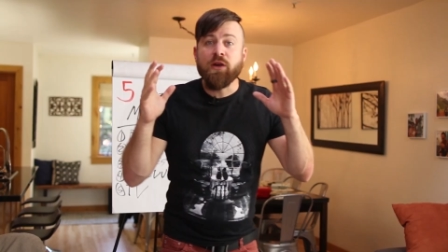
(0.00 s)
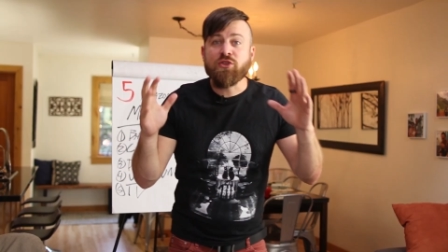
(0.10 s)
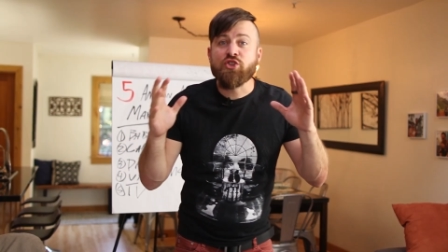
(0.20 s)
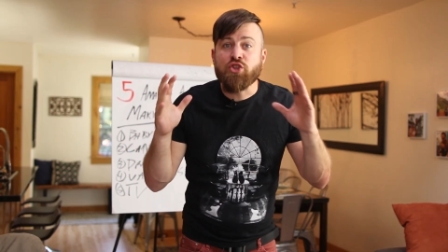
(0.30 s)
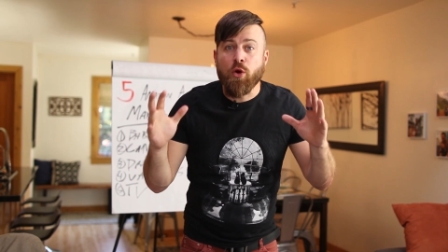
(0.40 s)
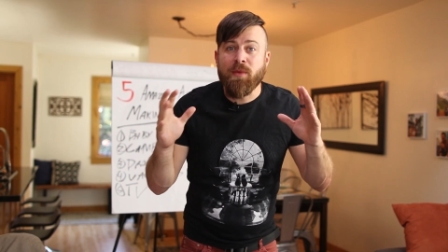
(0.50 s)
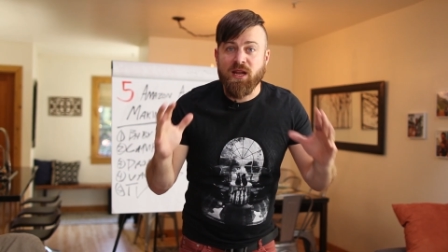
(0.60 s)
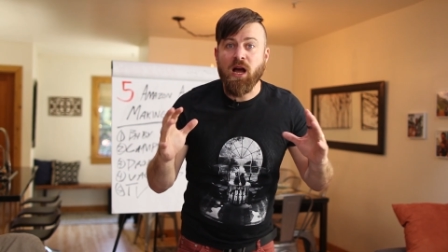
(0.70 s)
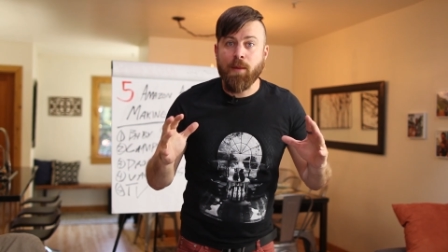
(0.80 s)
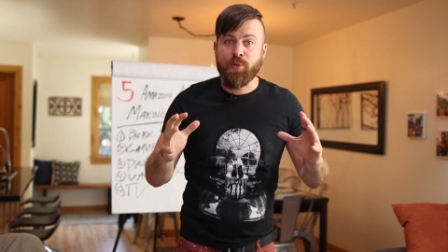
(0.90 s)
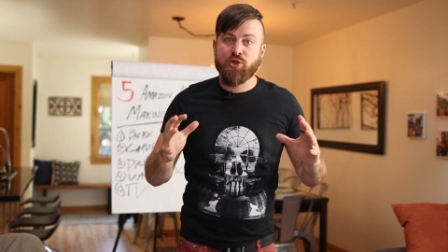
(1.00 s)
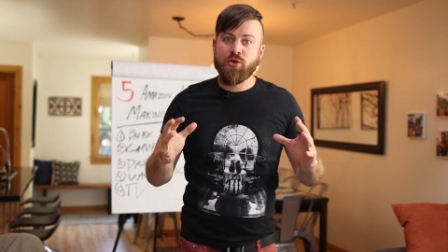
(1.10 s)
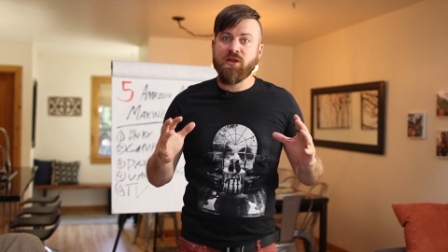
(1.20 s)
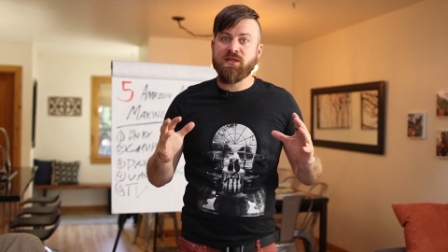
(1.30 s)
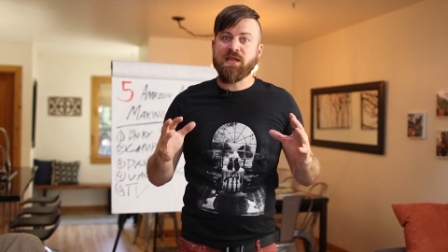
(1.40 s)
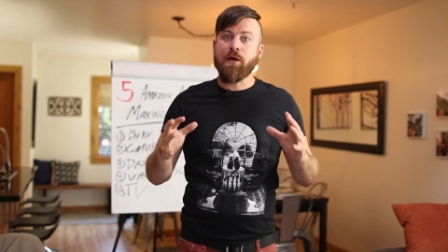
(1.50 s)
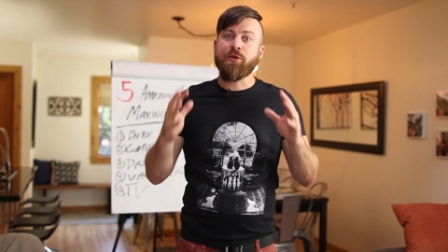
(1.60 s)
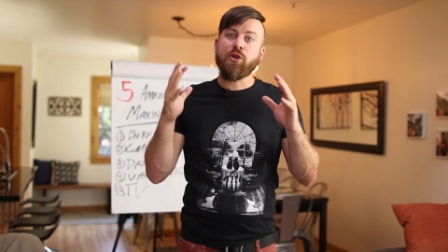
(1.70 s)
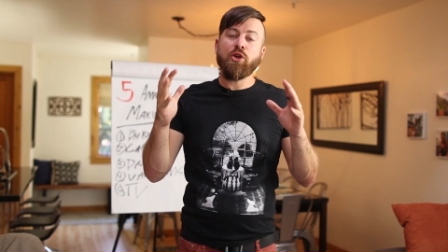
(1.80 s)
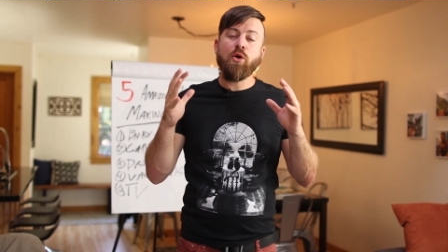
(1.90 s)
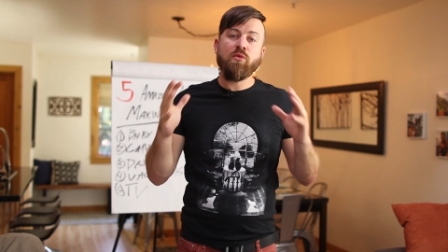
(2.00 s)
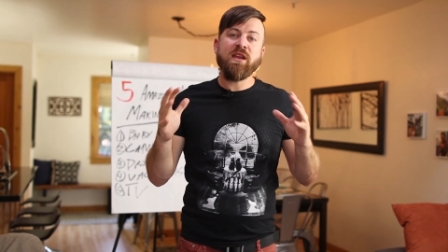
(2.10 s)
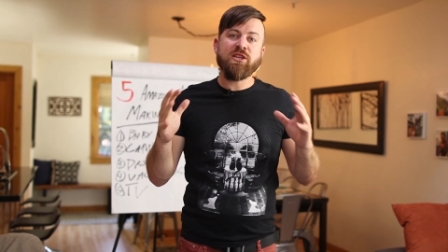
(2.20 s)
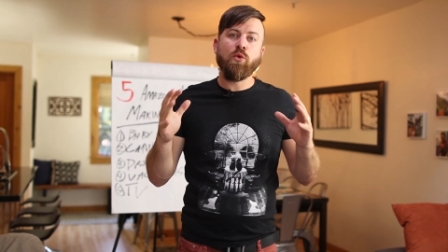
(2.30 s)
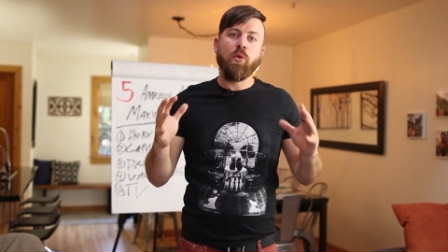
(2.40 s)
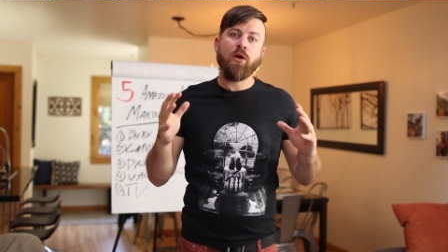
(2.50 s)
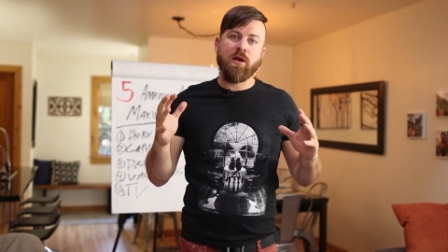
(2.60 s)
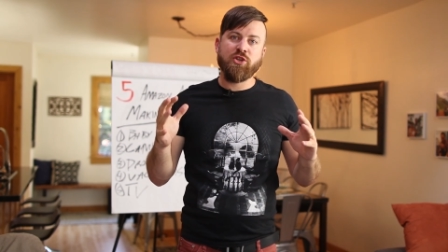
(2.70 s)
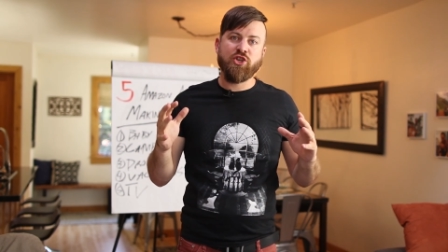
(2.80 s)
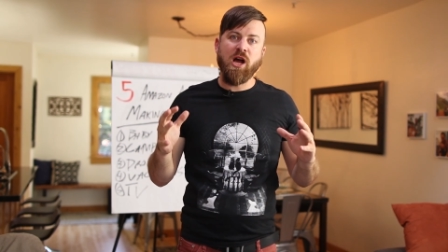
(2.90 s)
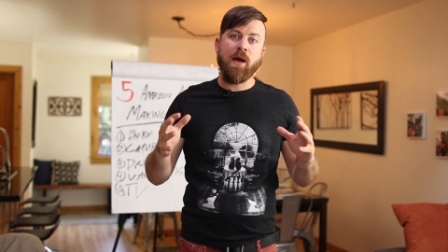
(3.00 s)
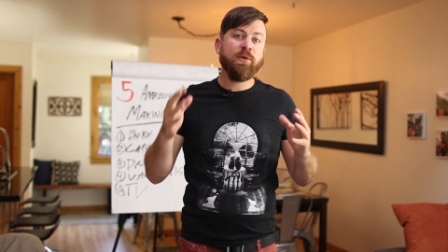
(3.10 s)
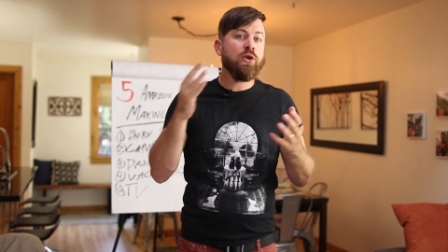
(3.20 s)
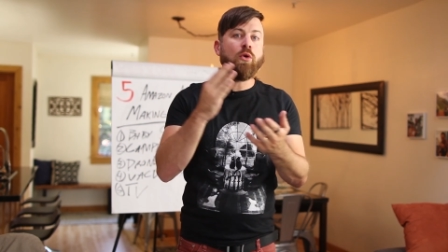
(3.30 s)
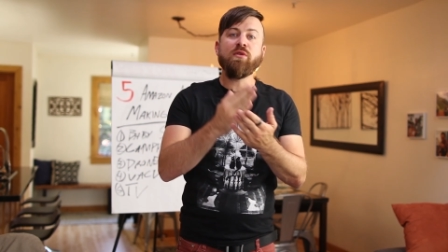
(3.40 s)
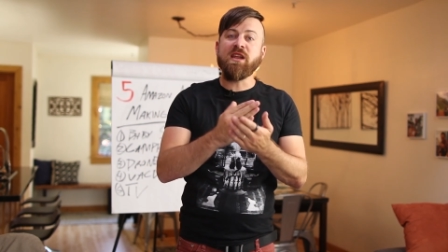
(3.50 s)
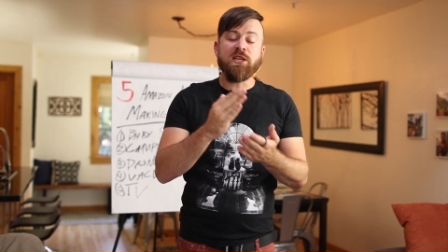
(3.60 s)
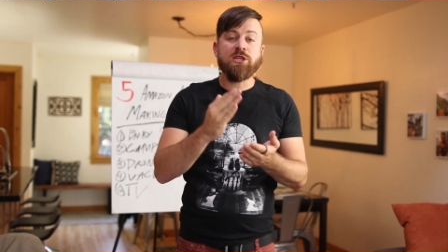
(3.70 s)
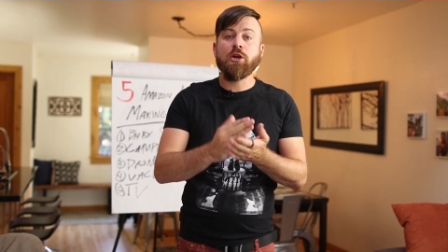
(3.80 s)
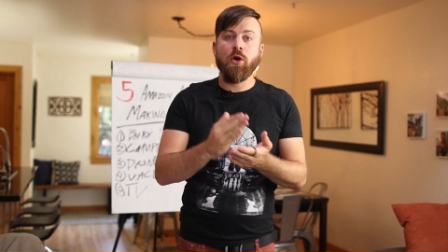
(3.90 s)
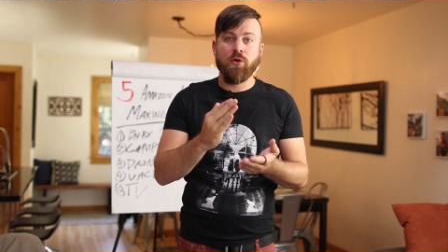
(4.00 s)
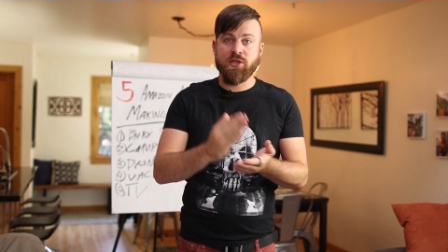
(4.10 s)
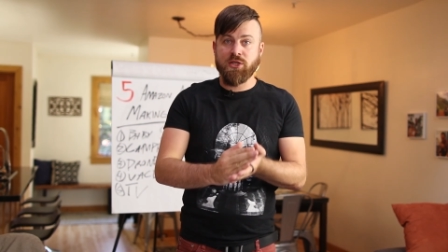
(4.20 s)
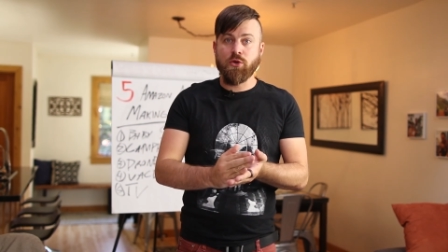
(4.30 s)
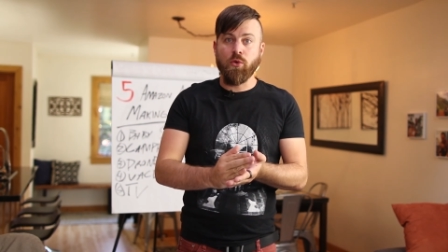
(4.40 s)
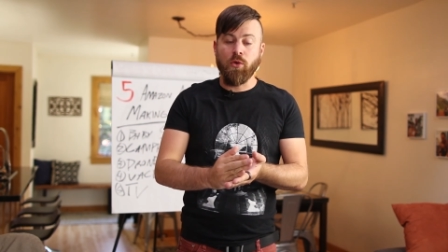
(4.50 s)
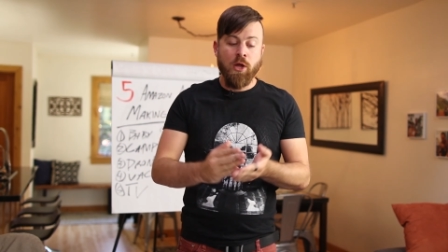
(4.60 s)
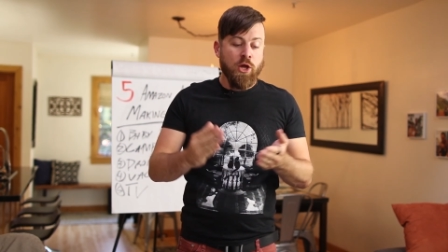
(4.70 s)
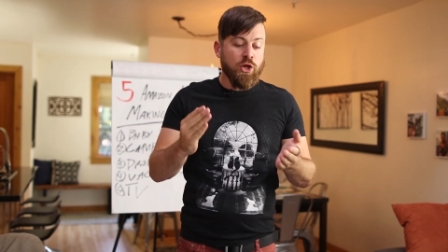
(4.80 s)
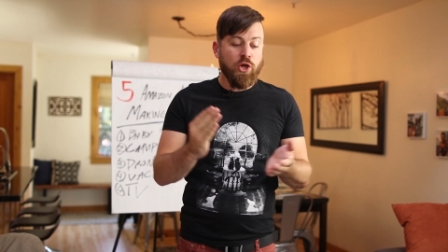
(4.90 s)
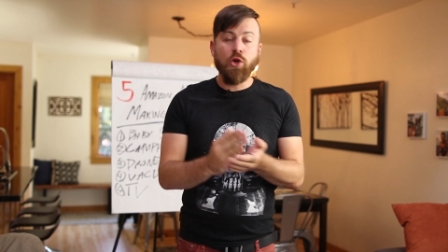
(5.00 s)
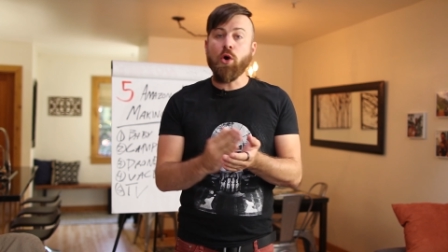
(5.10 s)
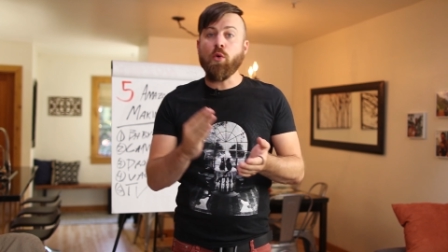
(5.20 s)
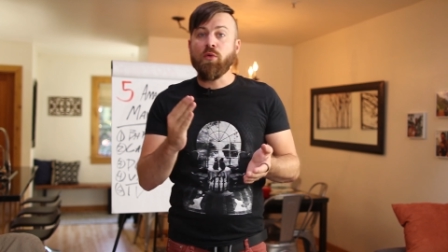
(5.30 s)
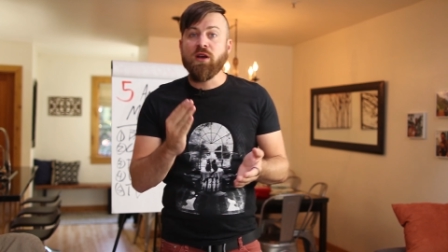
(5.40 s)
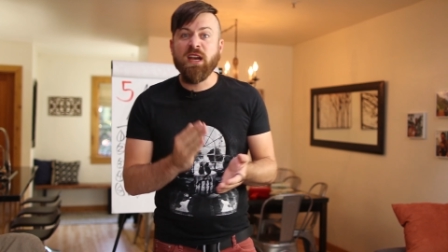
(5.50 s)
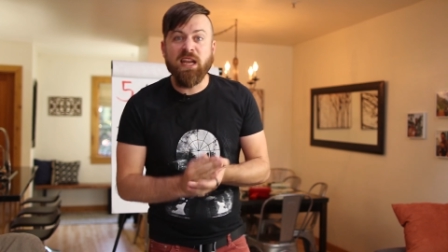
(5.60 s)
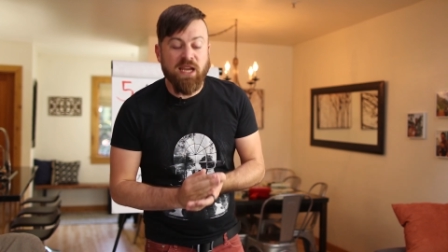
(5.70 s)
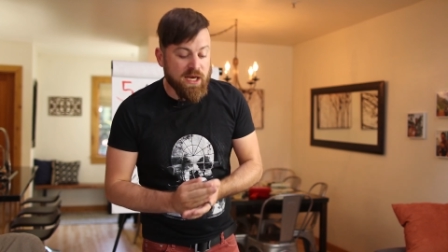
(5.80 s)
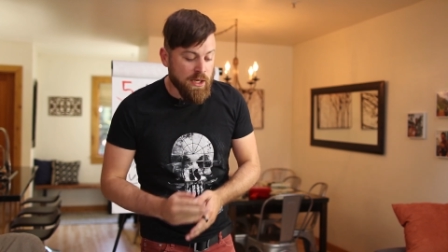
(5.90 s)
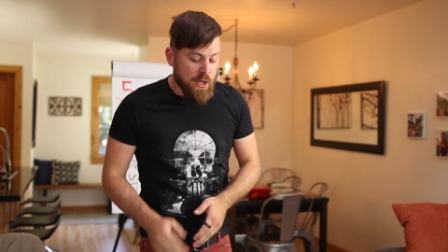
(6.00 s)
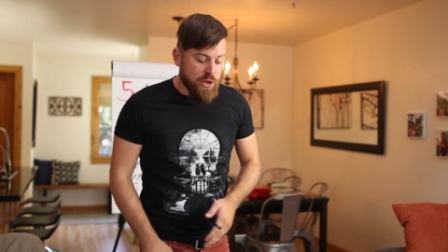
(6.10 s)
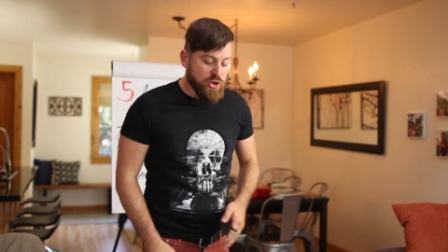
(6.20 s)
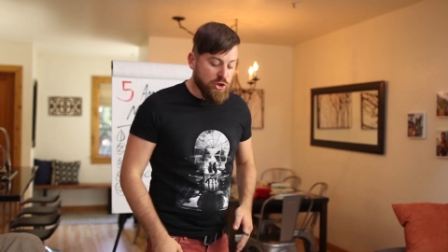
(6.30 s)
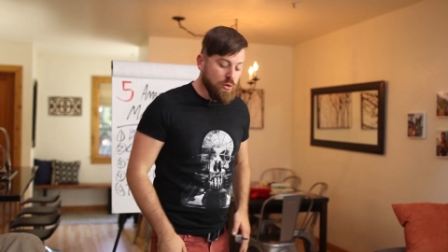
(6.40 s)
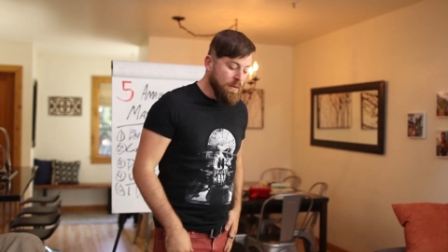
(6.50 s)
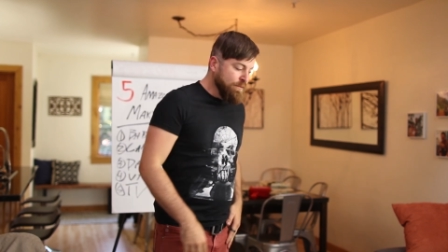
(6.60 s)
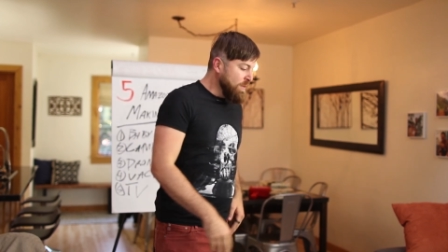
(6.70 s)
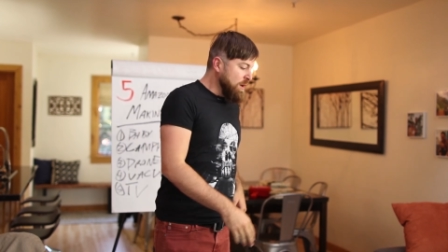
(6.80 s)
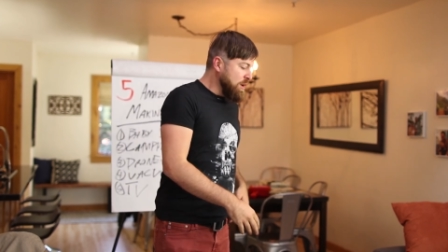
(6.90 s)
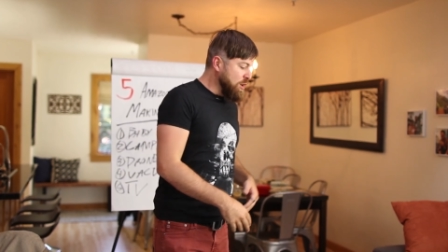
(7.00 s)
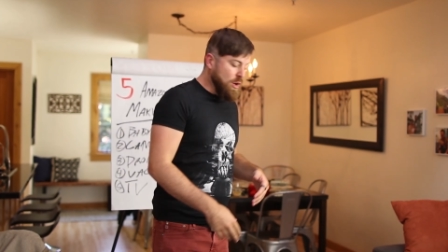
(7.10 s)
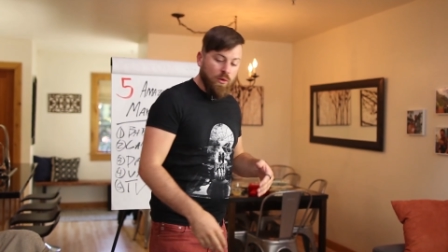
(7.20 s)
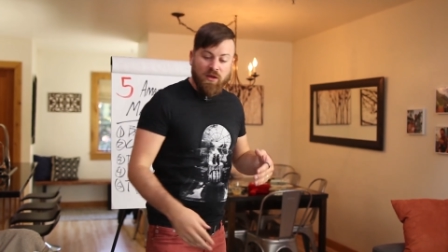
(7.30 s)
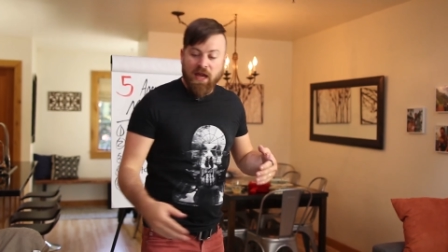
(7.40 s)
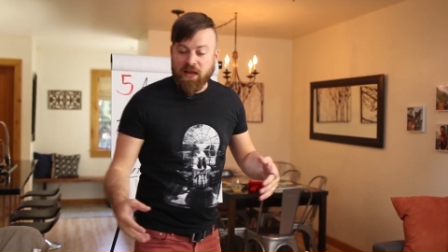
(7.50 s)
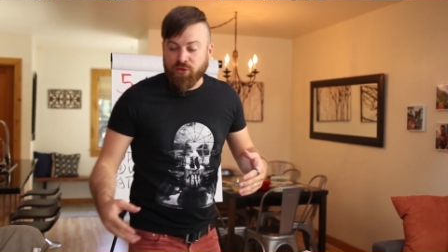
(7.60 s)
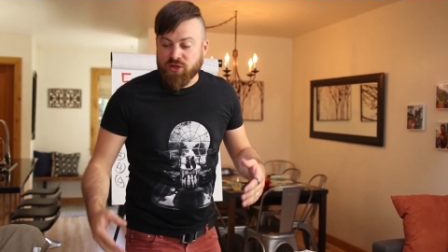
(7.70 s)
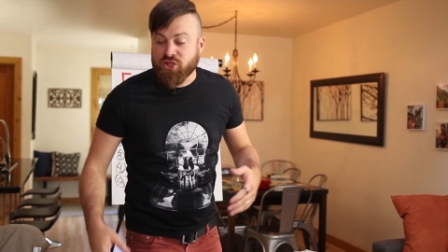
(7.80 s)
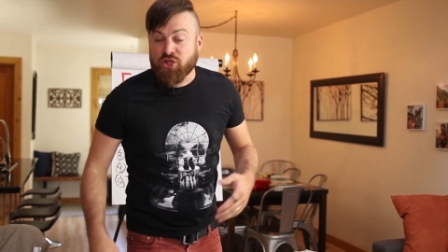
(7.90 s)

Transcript: There's so many opportunities out there. You don't need to work a job. You don't need to go to school. You don't need to, you know, let the